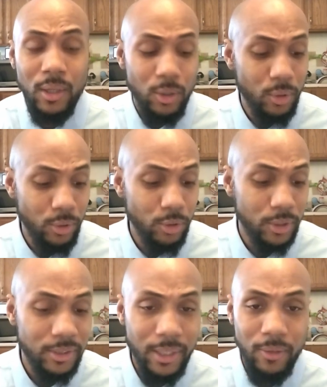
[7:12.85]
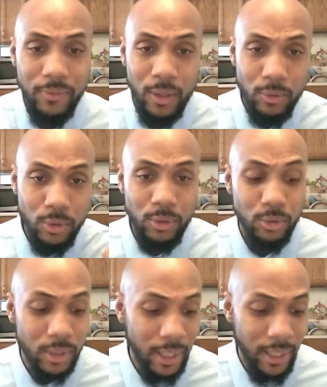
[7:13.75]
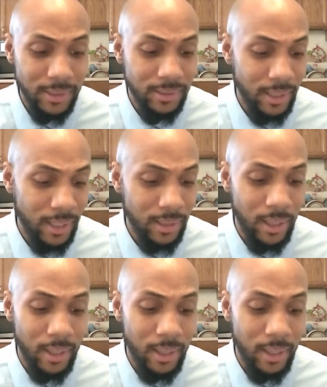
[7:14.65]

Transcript: You can use your cell phone. You can use a headset.